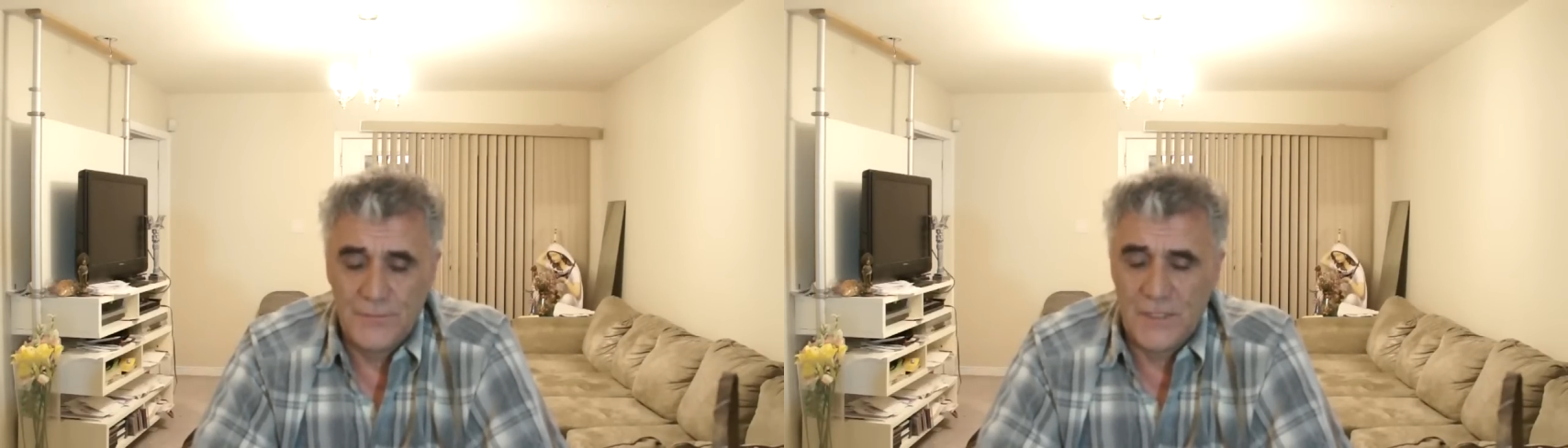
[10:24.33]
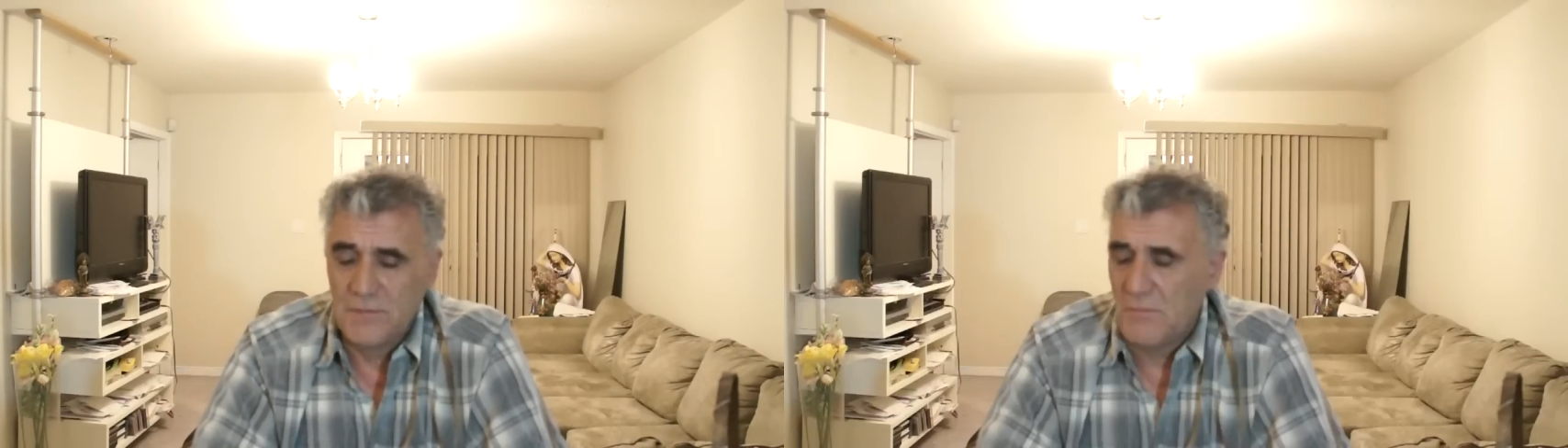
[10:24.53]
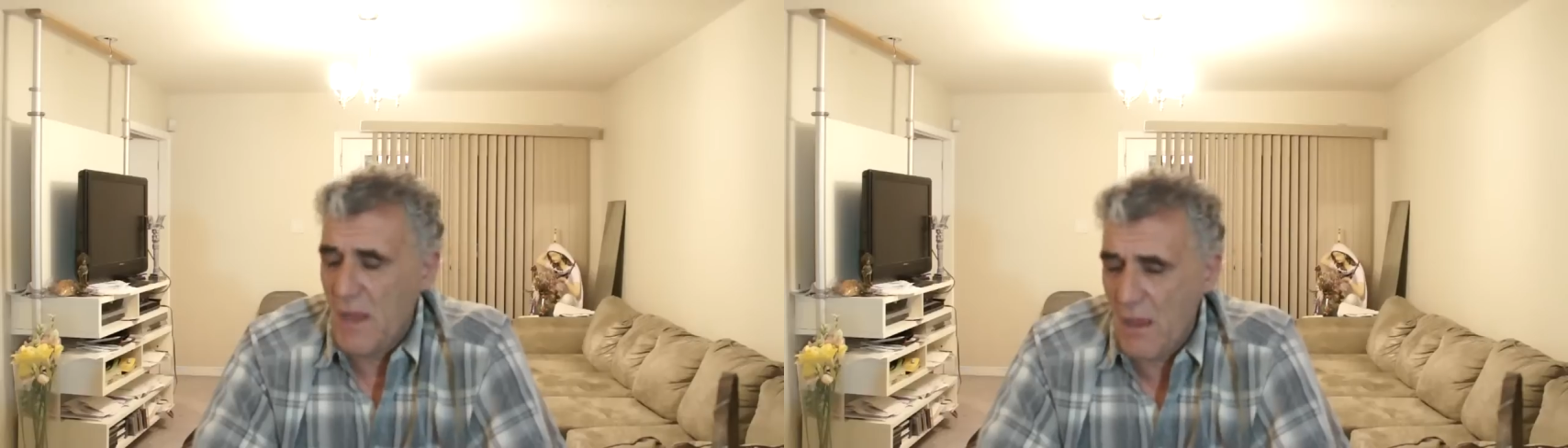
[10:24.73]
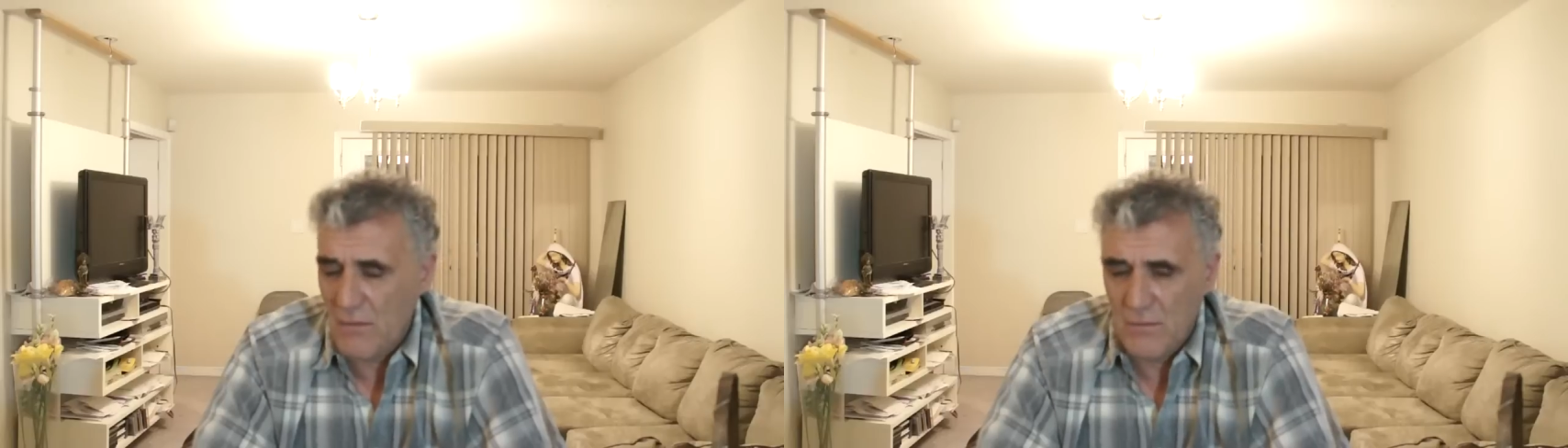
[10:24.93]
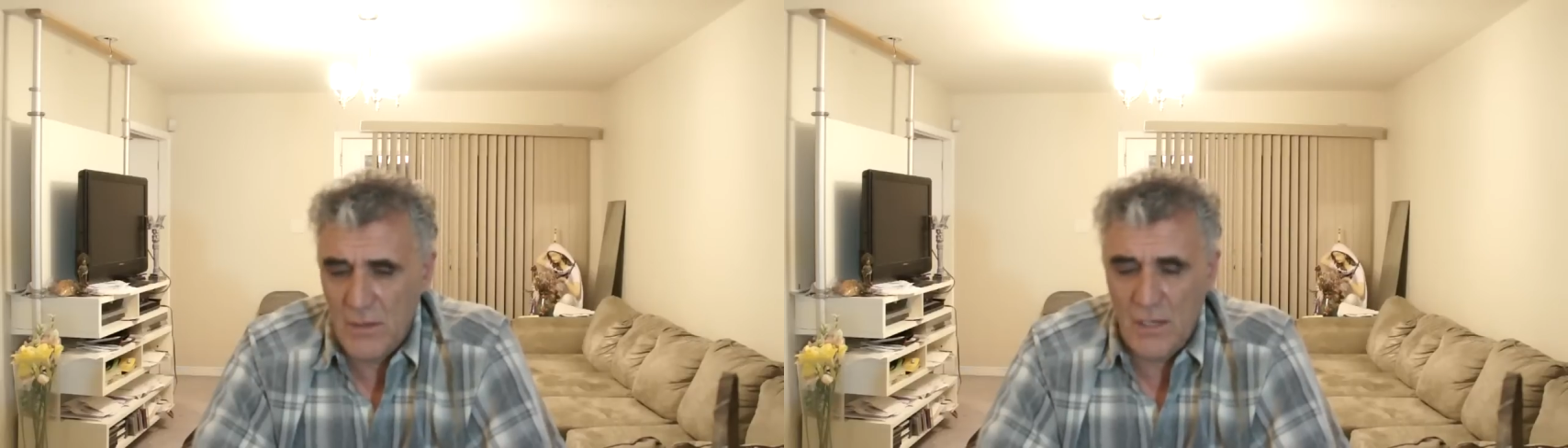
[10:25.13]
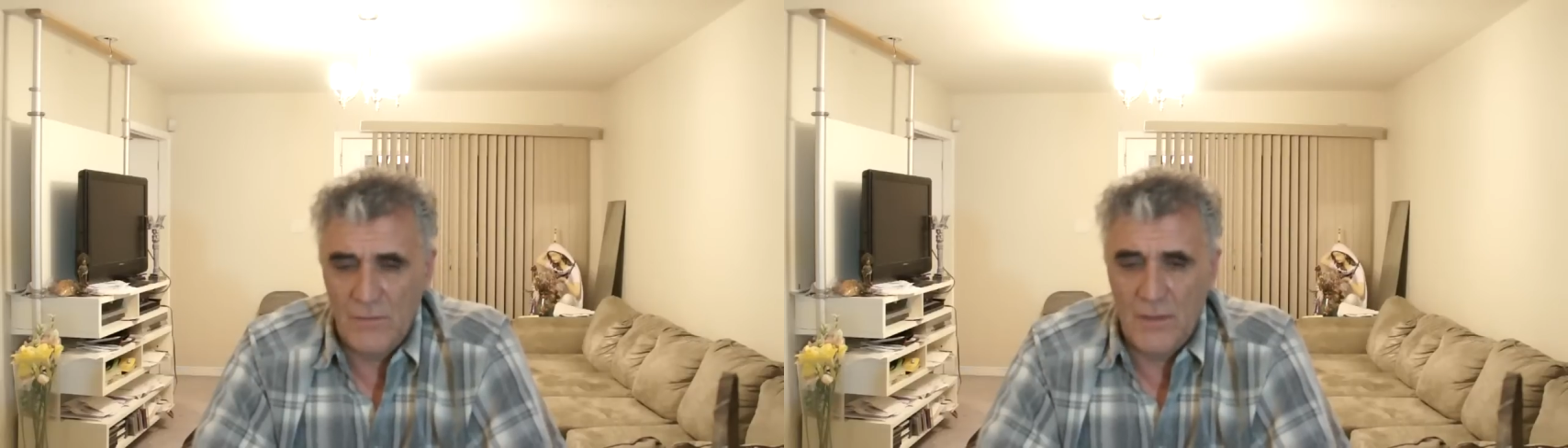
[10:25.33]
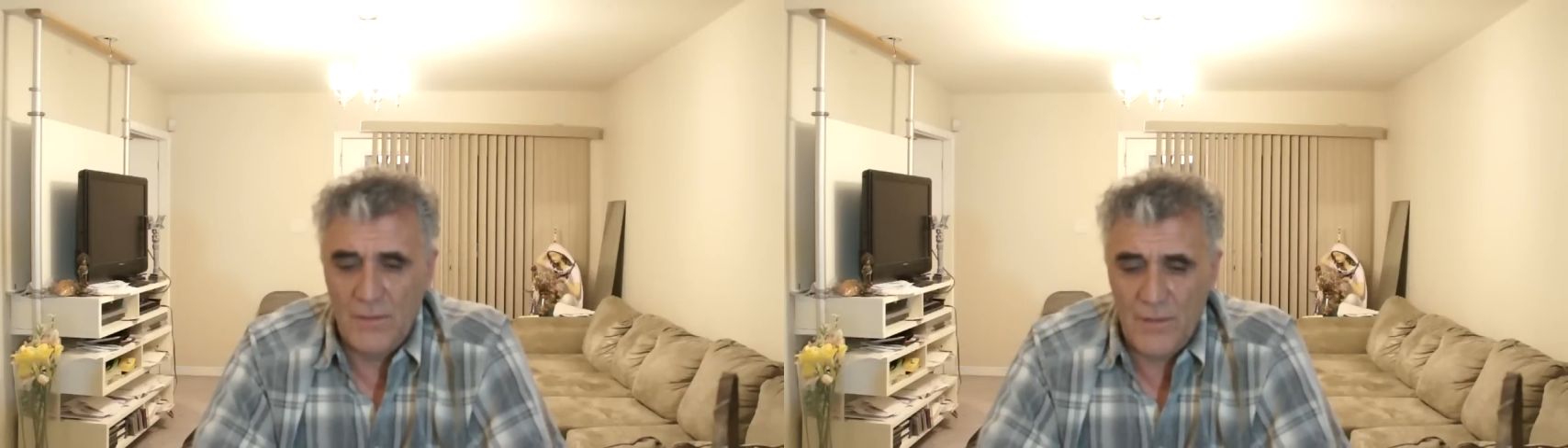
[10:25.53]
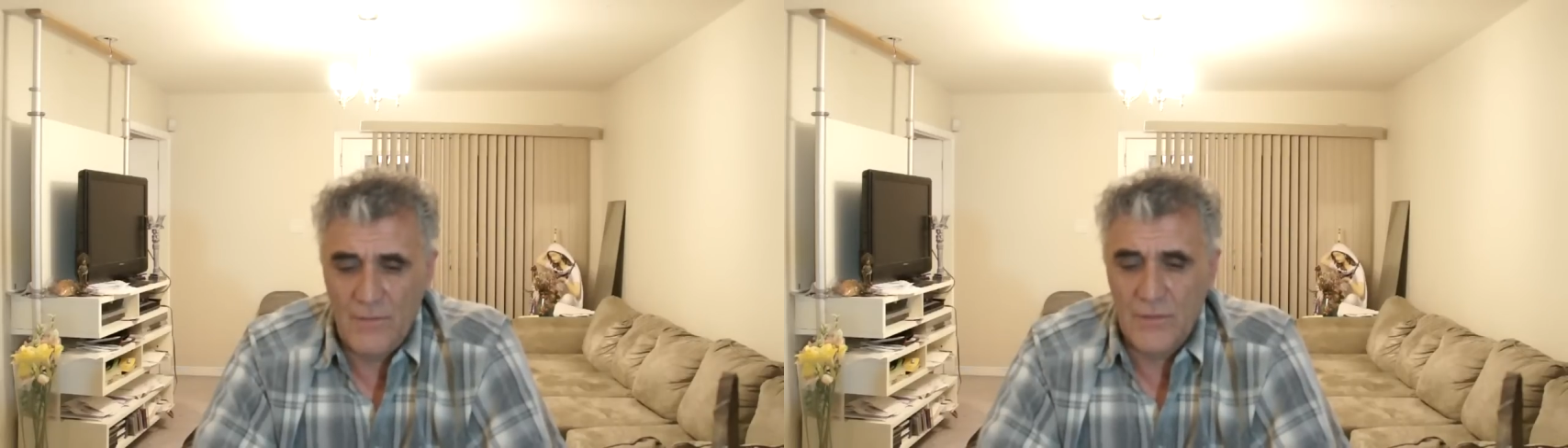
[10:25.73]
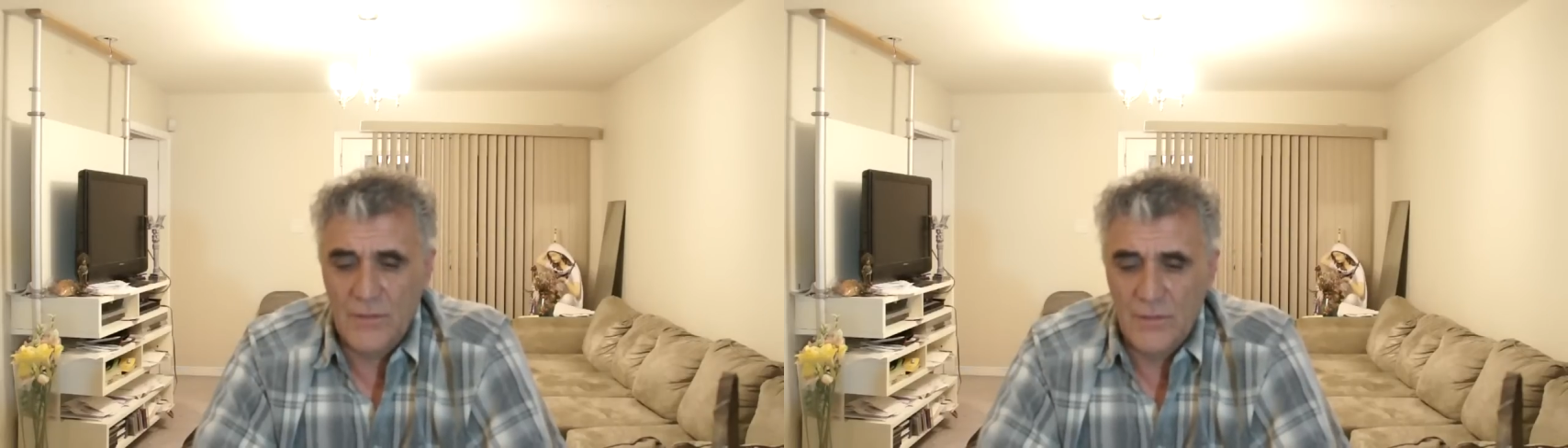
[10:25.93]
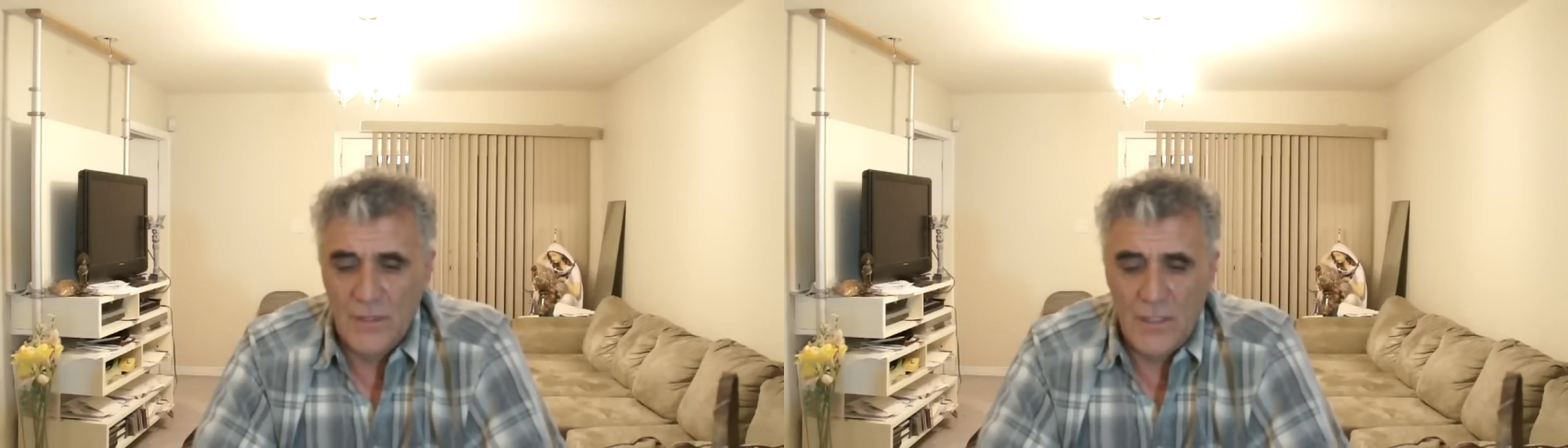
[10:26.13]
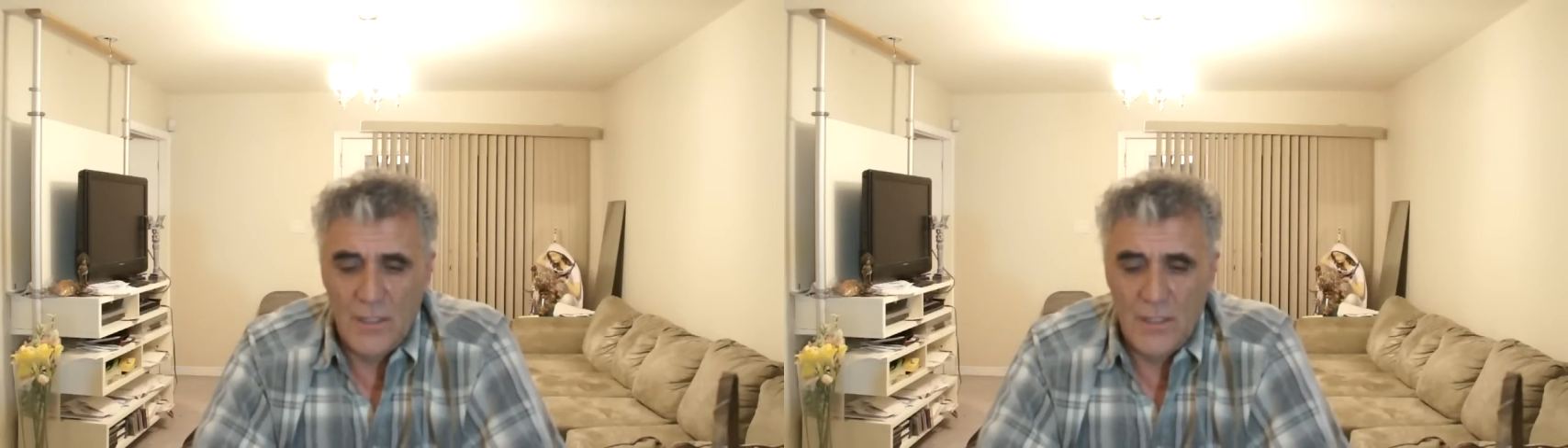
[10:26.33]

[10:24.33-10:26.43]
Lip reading: Because now, I will never